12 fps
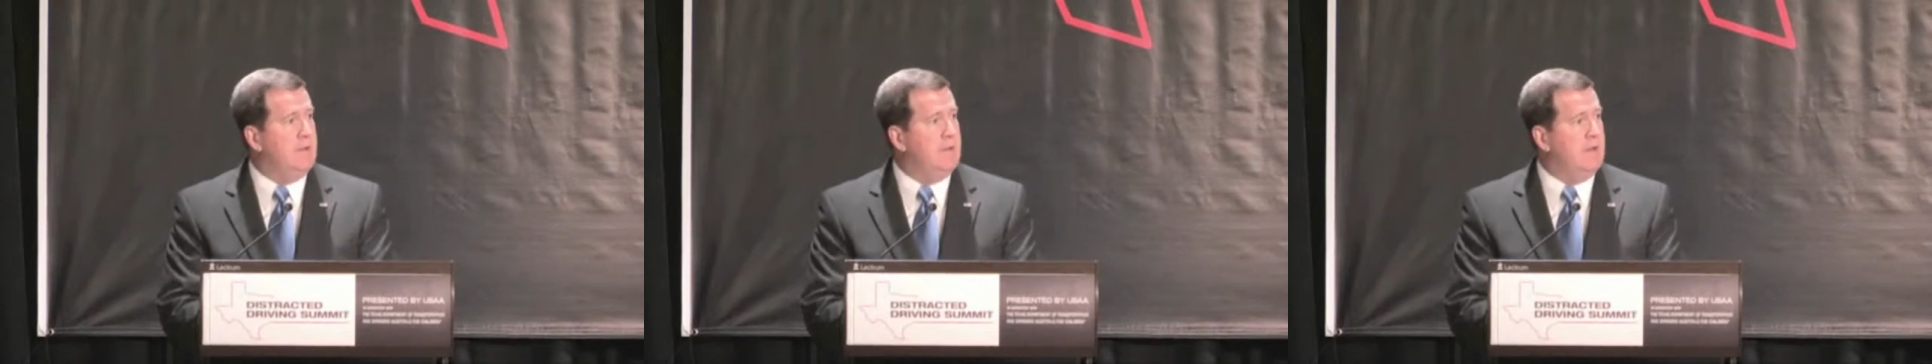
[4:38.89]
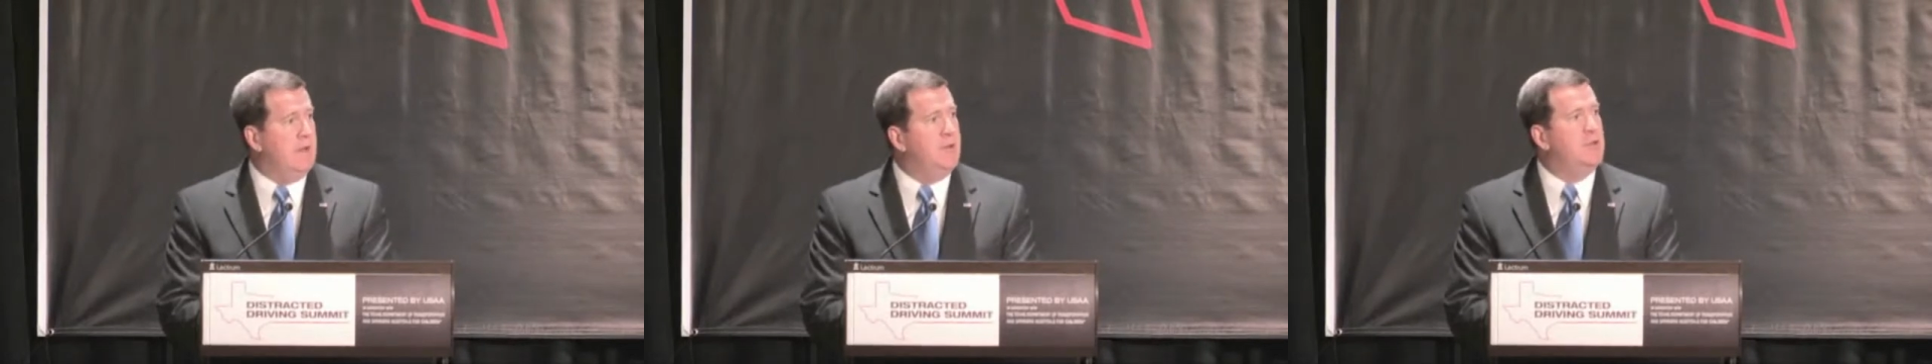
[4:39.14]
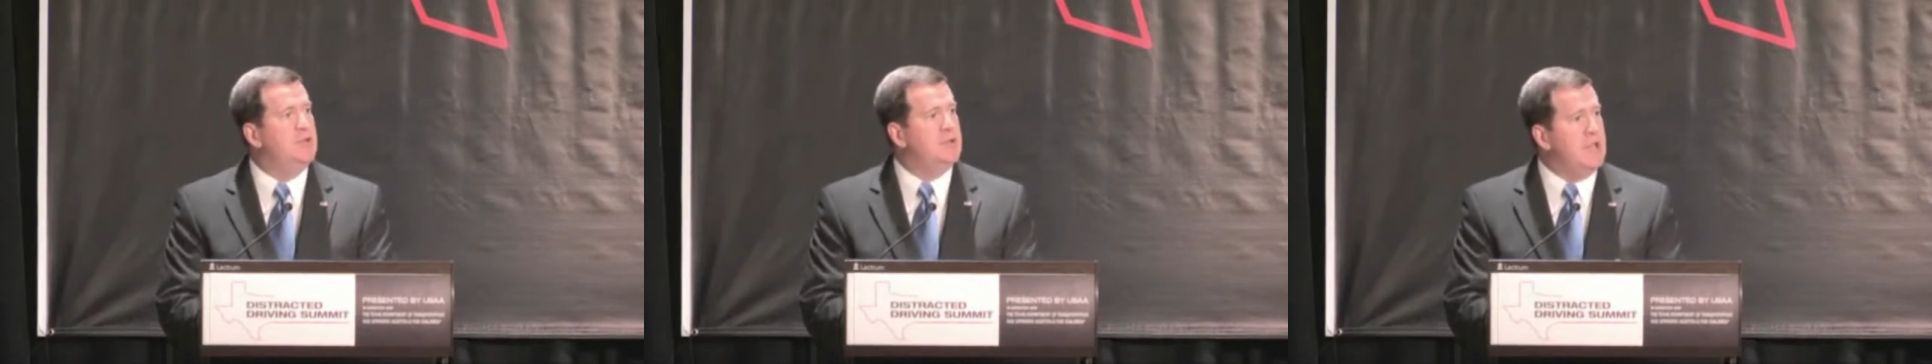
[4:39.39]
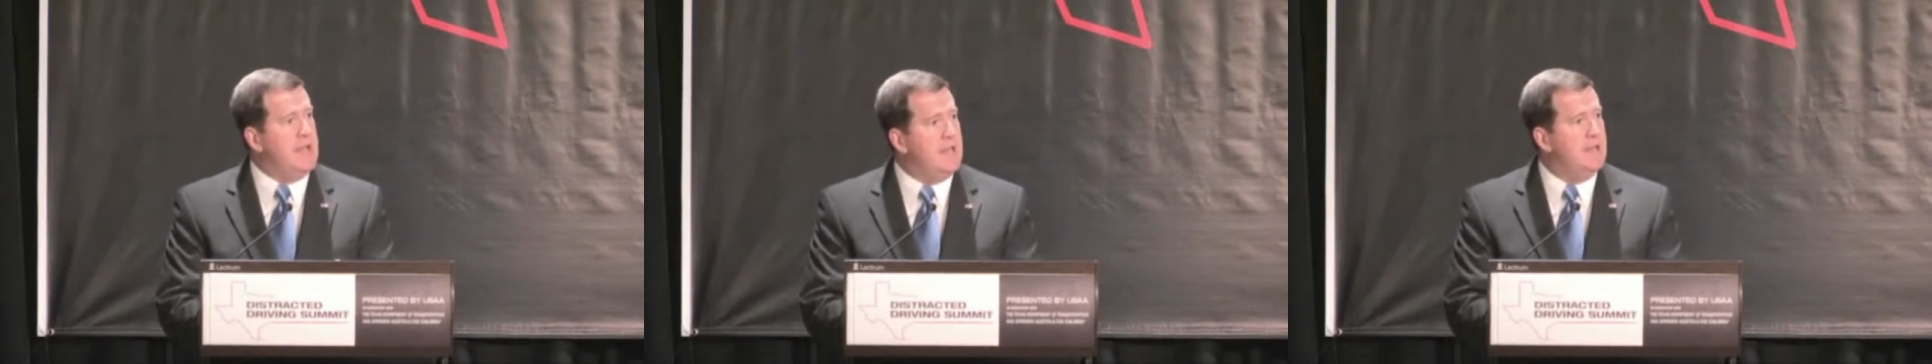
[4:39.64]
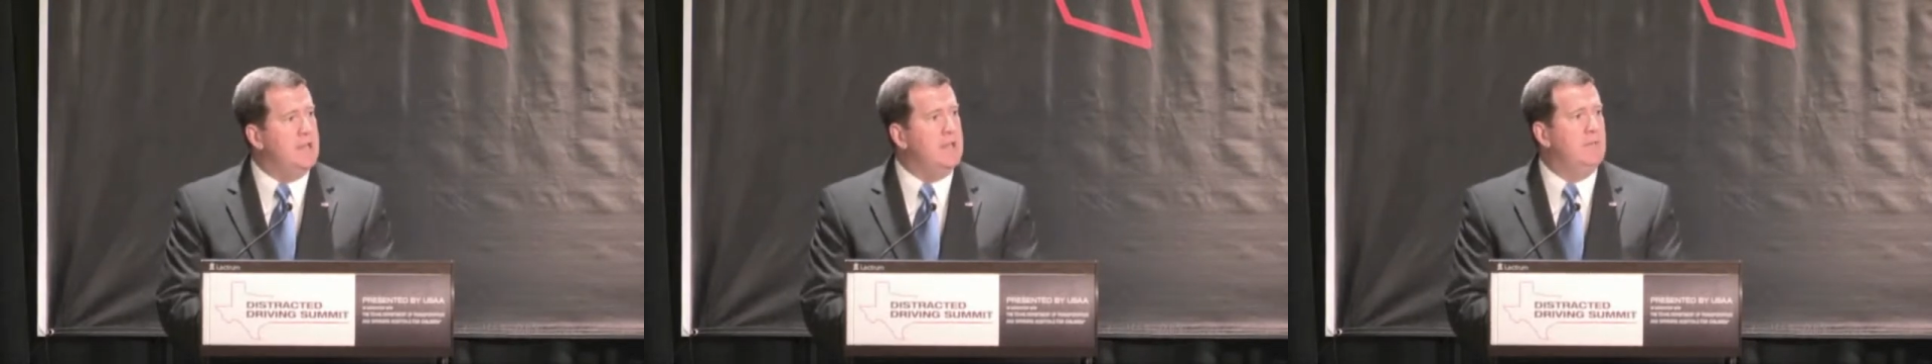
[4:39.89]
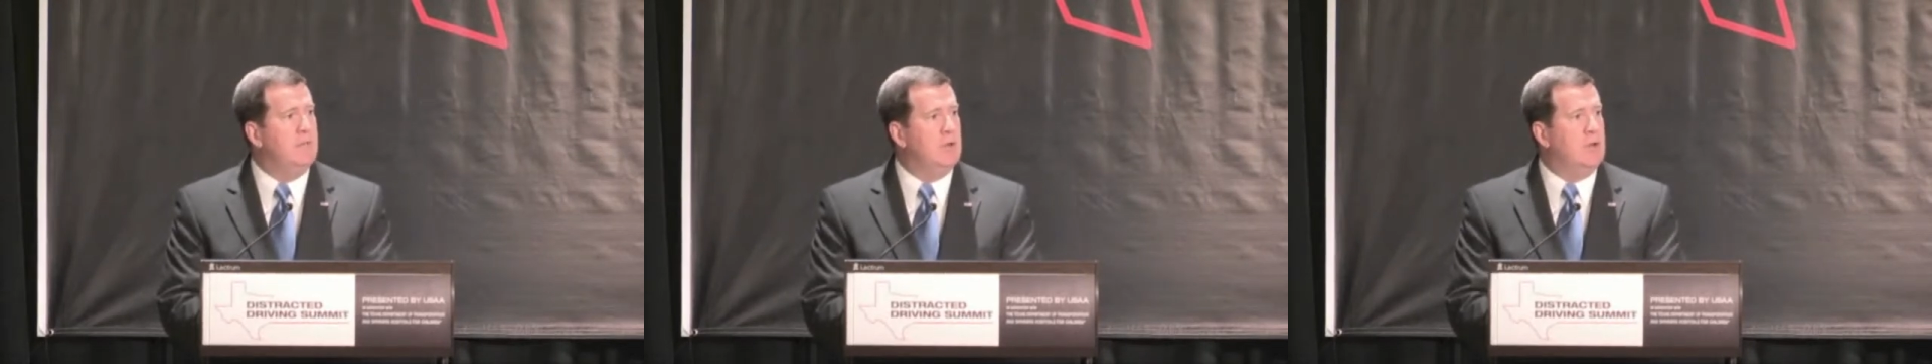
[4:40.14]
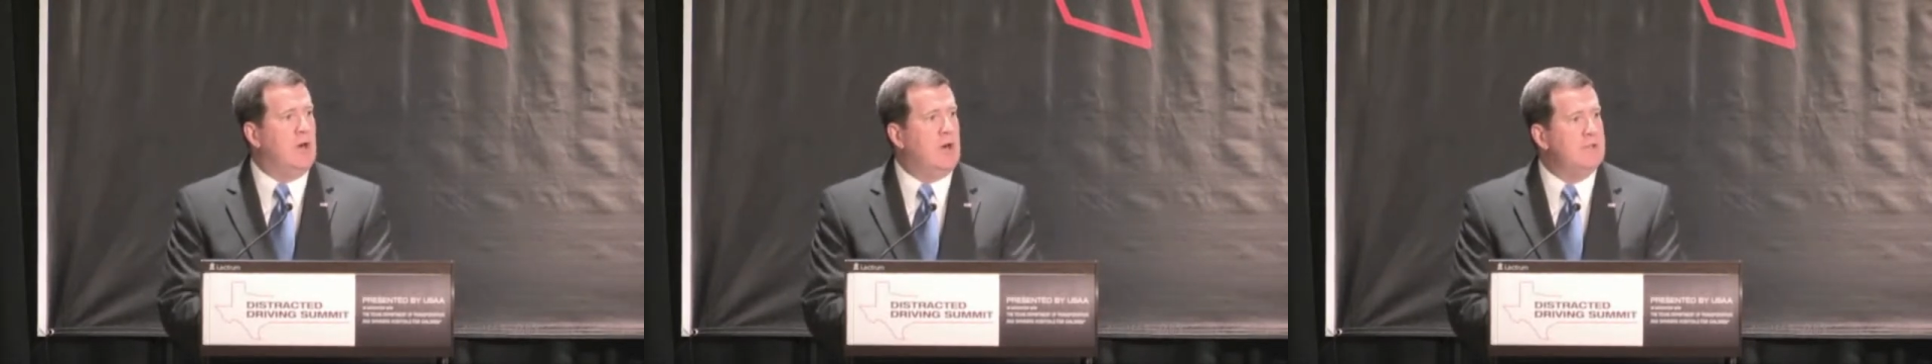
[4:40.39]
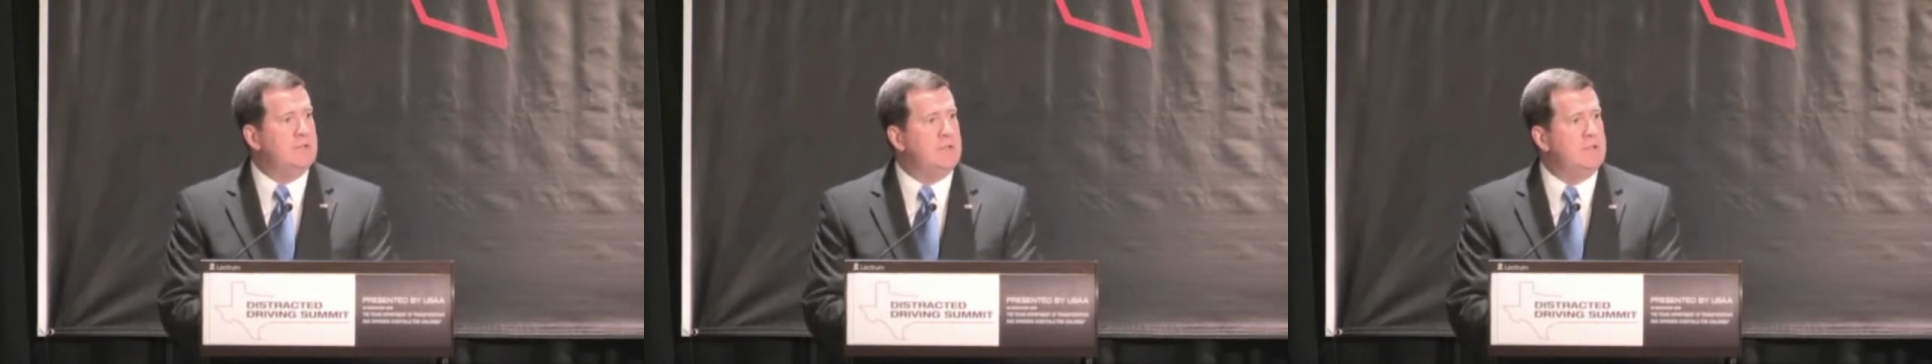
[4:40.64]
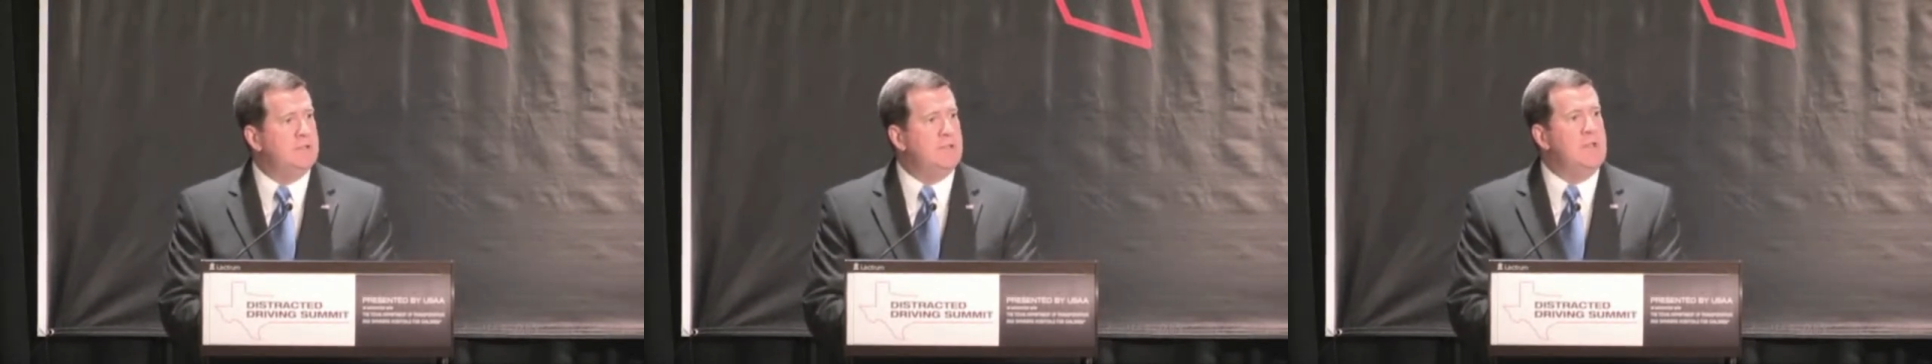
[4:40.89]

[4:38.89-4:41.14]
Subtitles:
and understanding the causes